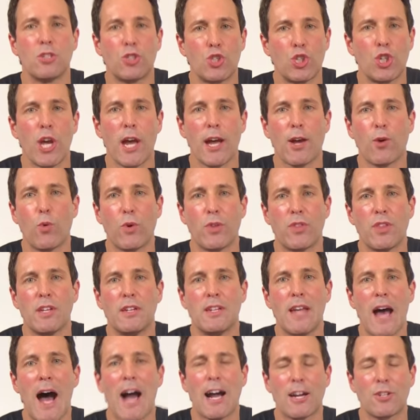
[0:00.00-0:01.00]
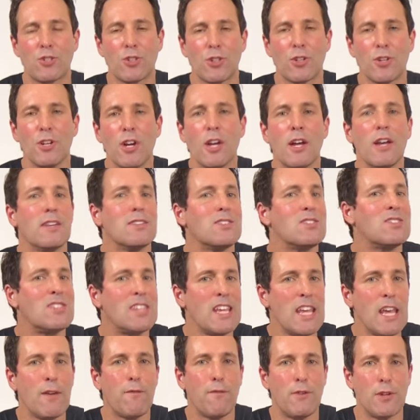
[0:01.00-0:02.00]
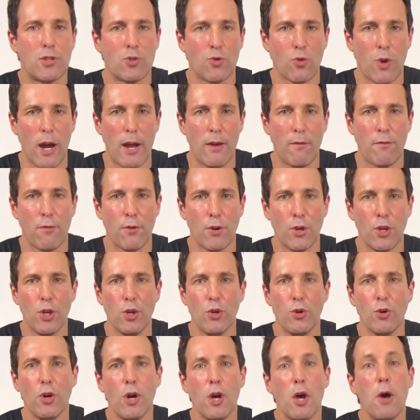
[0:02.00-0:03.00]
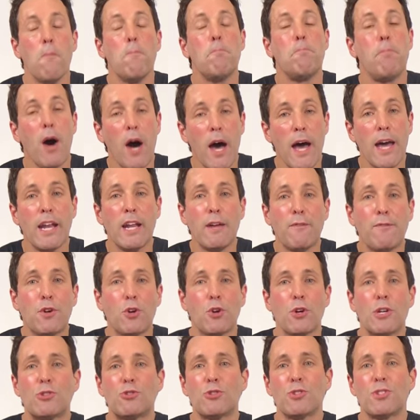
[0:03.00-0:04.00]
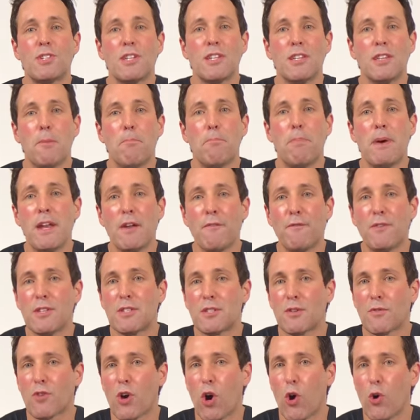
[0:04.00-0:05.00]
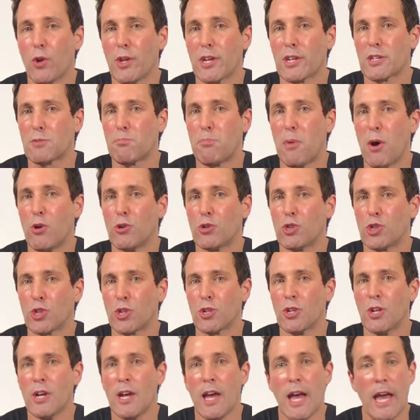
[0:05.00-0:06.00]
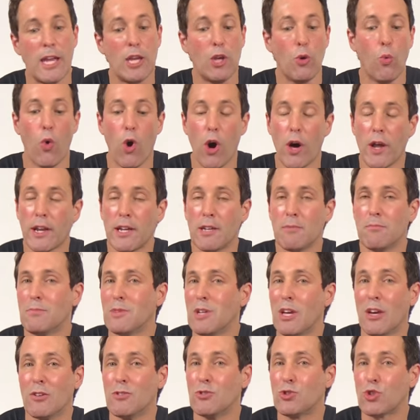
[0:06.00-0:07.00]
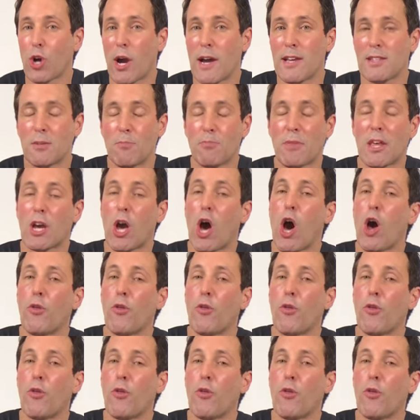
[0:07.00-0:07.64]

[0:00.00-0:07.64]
to check with a doctor, see if it's right for you but if you're interested in the benefits of cold exposure and you want to, you know, try something